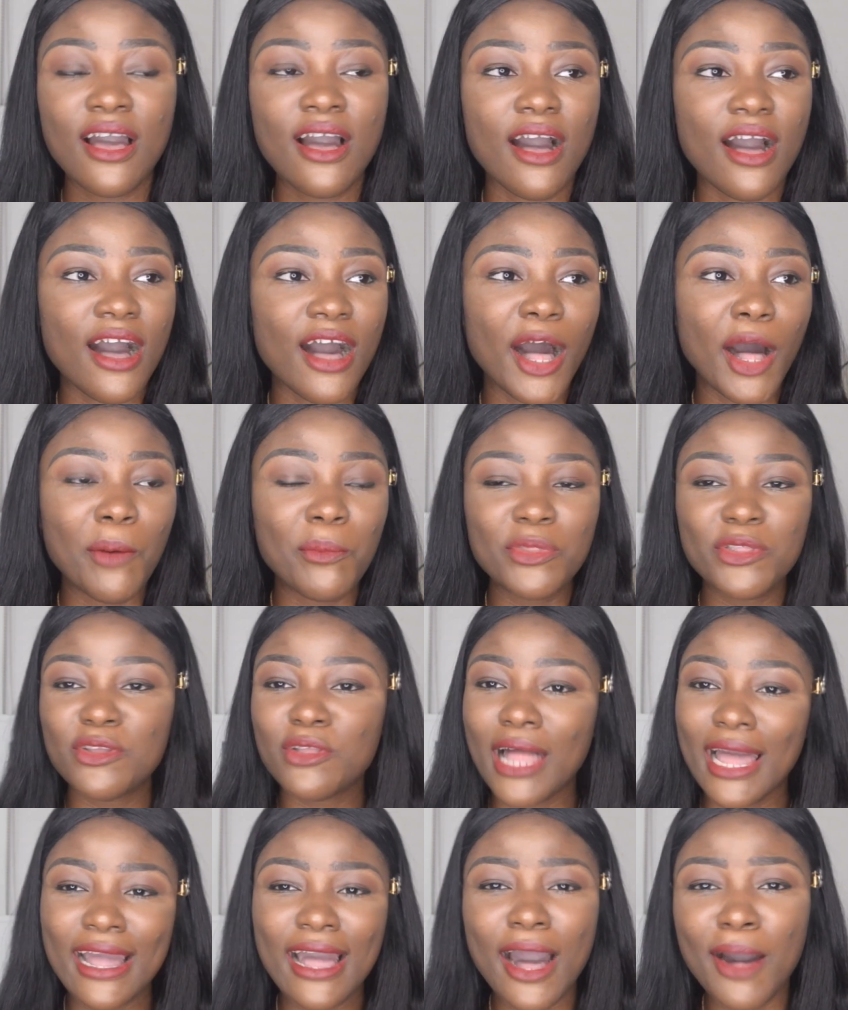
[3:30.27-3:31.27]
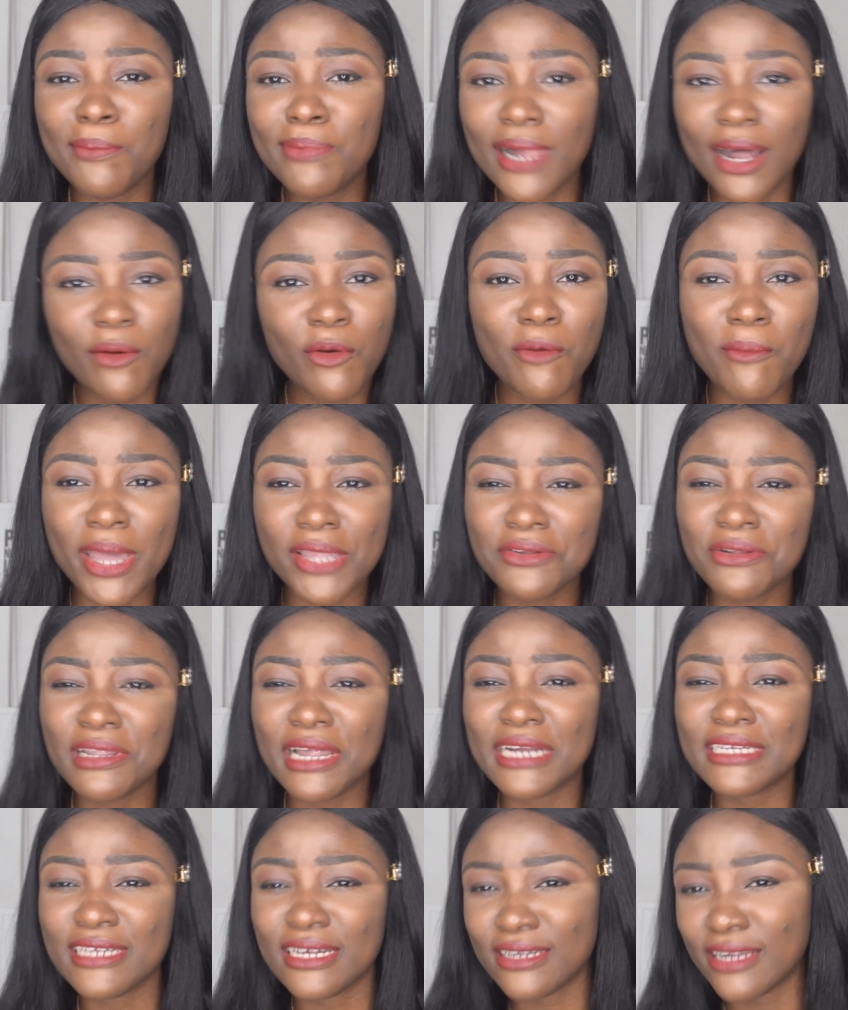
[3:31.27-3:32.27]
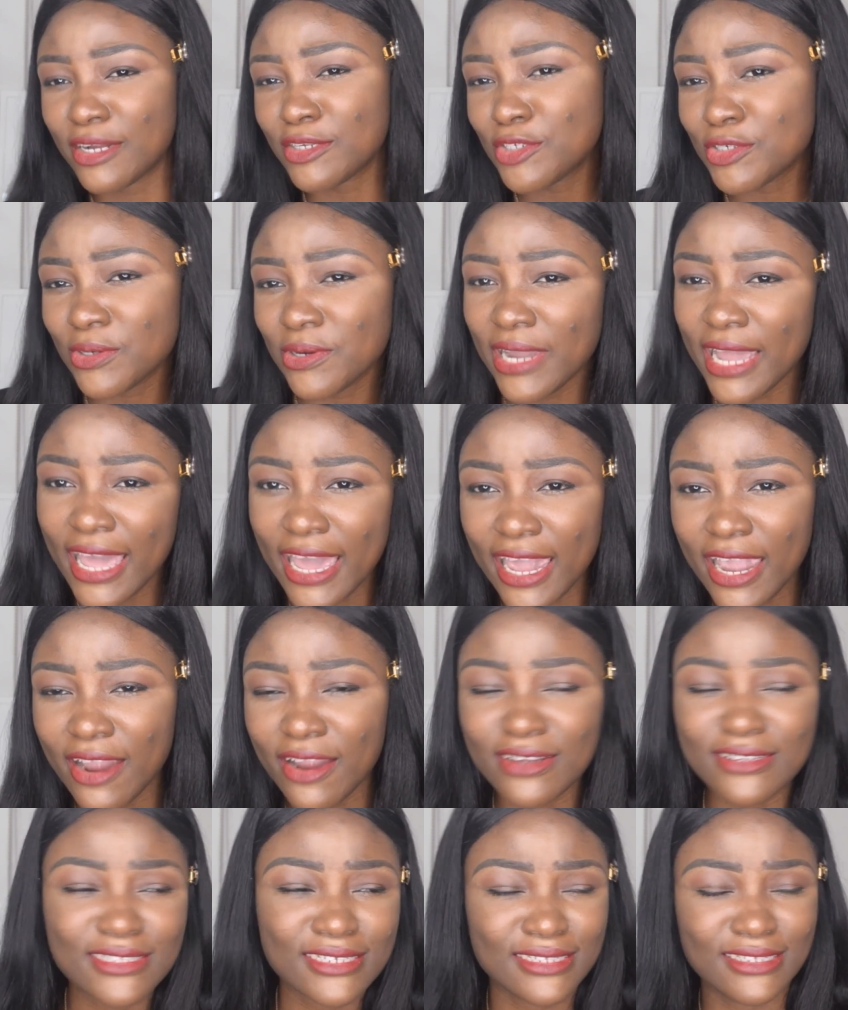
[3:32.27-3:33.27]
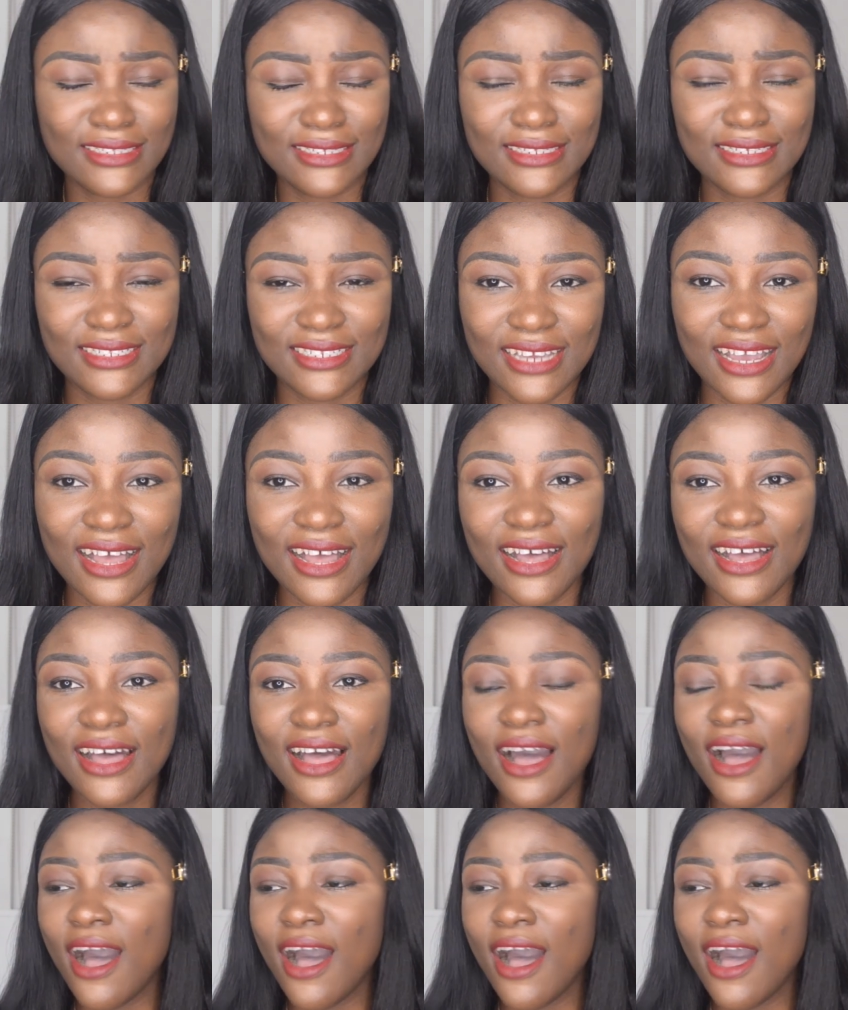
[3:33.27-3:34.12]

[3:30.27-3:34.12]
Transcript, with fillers: You know, like how black women don't like their natural hair and da da da da da.